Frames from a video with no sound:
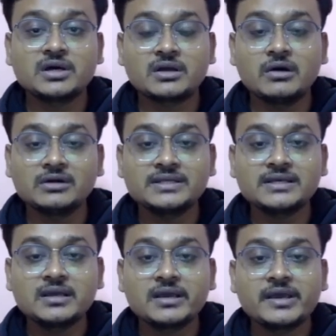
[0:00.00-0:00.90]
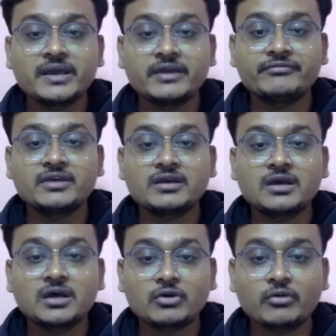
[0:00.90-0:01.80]
Gothic, epic,
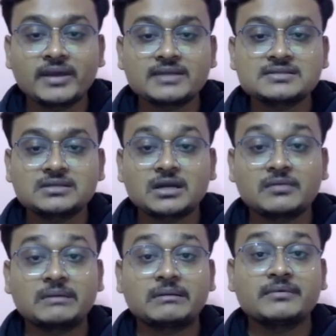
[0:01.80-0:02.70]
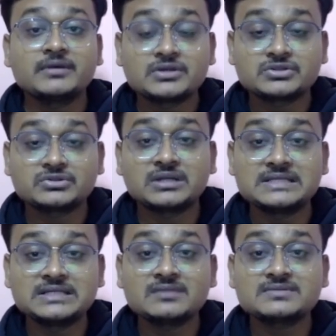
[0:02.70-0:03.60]
romance? None of the above. So The
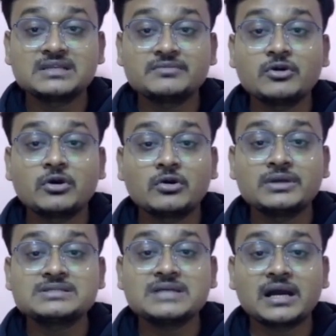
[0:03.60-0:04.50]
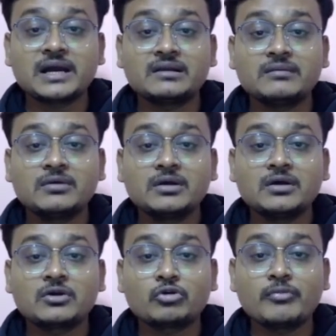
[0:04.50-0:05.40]
Legend of Sleepy Hollow is a kind of
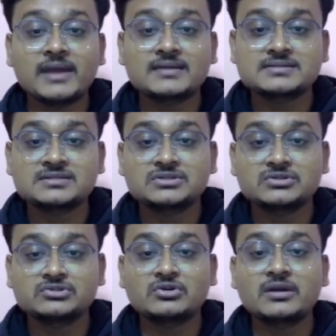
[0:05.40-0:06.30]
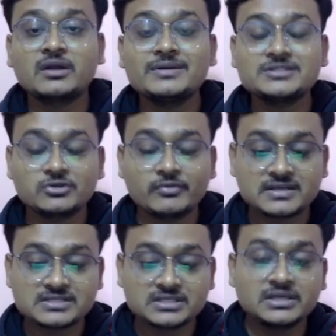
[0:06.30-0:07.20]
romance. So genre was
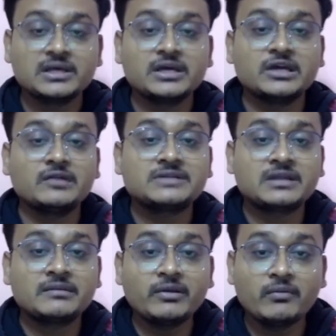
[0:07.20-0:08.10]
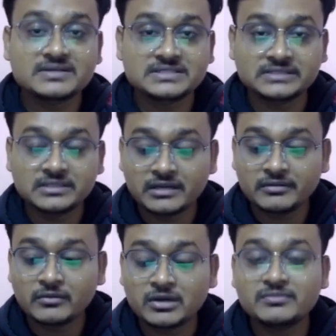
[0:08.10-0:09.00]
romance. It was written by Washington Irving,
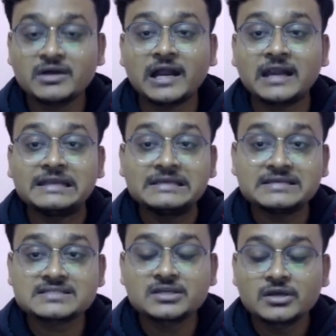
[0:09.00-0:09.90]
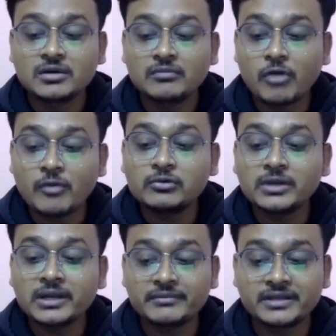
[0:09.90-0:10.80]
one of the earliest
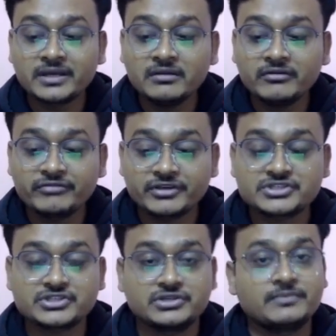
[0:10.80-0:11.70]
popular American fiction.